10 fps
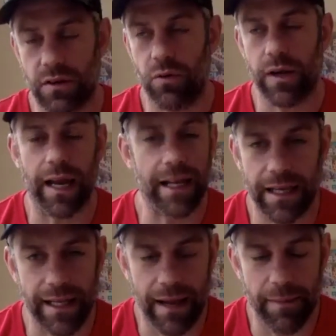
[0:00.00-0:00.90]

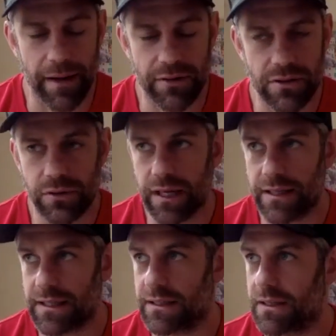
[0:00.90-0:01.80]
organically came out of the score calisthenics,